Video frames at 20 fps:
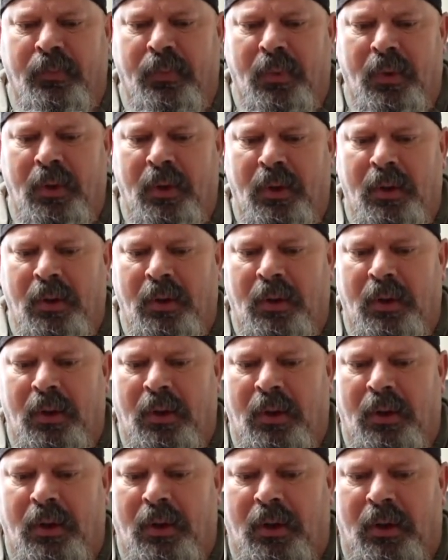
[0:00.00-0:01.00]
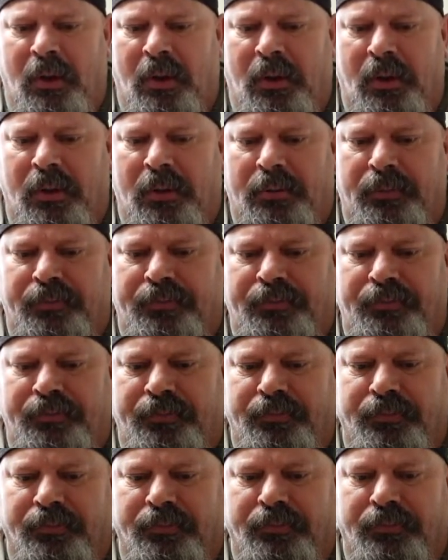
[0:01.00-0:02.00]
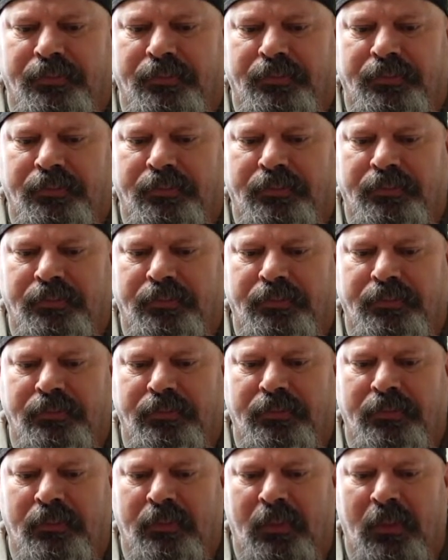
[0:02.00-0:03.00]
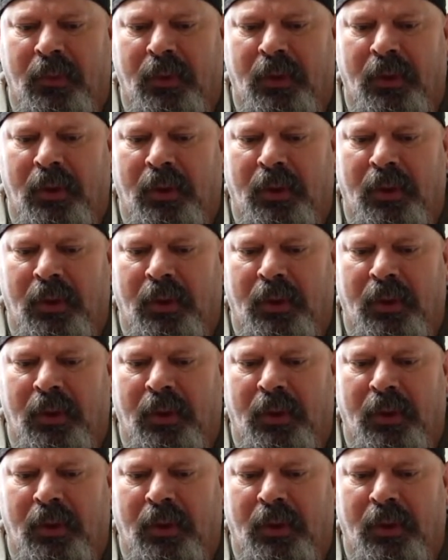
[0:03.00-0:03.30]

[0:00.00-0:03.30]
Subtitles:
Nobody speaks.